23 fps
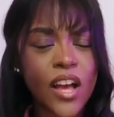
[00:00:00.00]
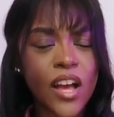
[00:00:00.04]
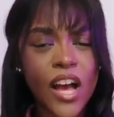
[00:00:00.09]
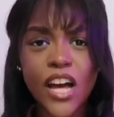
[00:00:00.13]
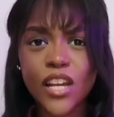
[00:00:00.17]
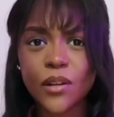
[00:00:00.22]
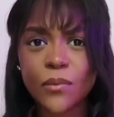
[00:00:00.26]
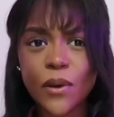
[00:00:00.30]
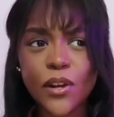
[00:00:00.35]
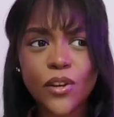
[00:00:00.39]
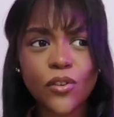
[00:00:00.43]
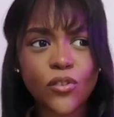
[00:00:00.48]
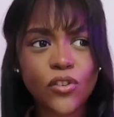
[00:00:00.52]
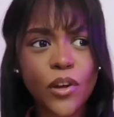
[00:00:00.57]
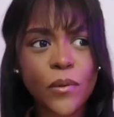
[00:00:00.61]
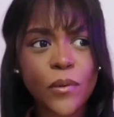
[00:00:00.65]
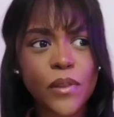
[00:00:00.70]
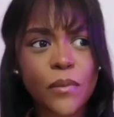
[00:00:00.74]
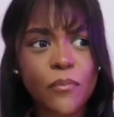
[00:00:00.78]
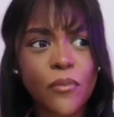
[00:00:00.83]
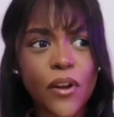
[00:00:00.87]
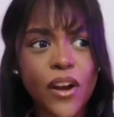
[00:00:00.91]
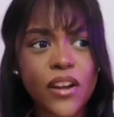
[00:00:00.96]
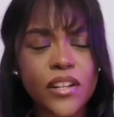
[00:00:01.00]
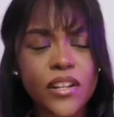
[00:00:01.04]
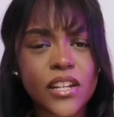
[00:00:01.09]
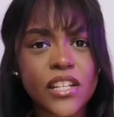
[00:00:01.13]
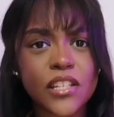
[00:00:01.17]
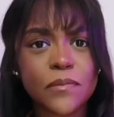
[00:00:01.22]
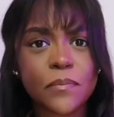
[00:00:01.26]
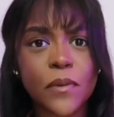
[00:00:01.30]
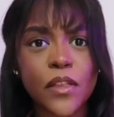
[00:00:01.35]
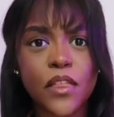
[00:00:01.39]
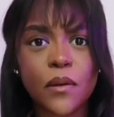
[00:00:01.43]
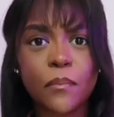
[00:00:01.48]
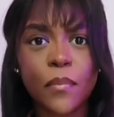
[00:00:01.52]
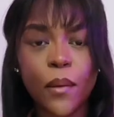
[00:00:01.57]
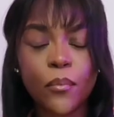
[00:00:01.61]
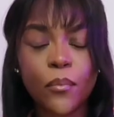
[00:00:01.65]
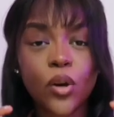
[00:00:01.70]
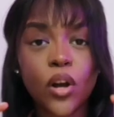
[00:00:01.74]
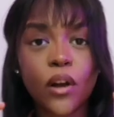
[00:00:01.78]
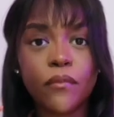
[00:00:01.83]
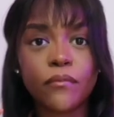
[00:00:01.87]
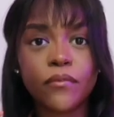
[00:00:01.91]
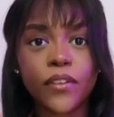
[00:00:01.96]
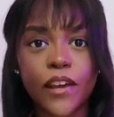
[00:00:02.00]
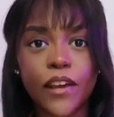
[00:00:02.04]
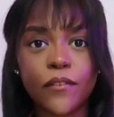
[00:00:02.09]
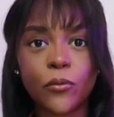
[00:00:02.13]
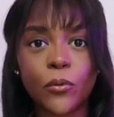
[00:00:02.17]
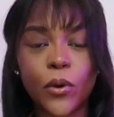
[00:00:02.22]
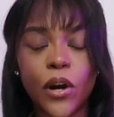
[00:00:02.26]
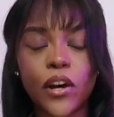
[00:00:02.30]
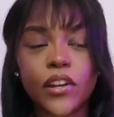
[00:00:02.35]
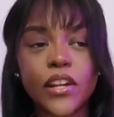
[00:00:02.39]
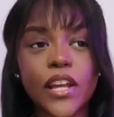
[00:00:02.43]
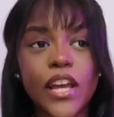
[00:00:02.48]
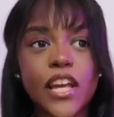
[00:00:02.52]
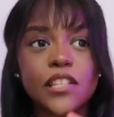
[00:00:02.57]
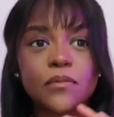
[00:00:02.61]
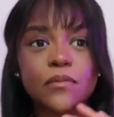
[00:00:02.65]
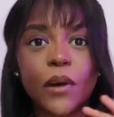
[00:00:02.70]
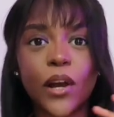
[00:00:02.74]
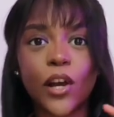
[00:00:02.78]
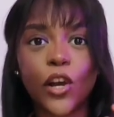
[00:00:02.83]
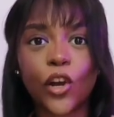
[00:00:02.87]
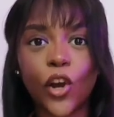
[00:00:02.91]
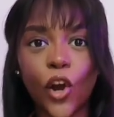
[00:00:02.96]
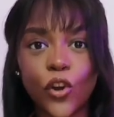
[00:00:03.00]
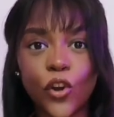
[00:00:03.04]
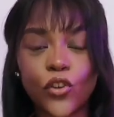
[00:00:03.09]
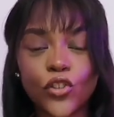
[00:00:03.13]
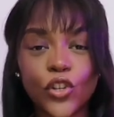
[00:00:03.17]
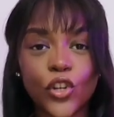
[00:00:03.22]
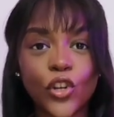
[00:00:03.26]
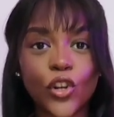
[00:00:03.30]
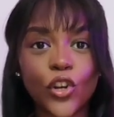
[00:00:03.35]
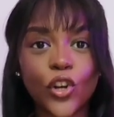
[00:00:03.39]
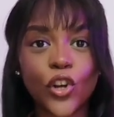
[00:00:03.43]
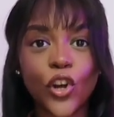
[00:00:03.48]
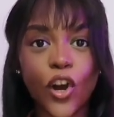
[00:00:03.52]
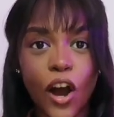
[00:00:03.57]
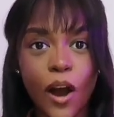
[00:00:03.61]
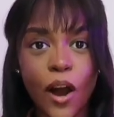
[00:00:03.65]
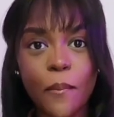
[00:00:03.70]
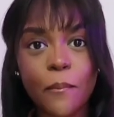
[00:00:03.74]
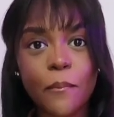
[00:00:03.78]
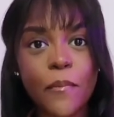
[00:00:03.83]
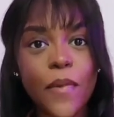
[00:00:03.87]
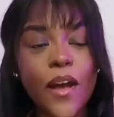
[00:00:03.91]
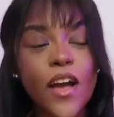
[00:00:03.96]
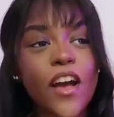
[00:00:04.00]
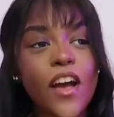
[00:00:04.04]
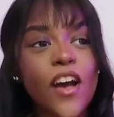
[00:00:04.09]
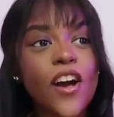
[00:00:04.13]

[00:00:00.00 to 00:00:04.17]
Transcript: How do I not know what the brand is? But the bubblegum flavor one is my go-to gum.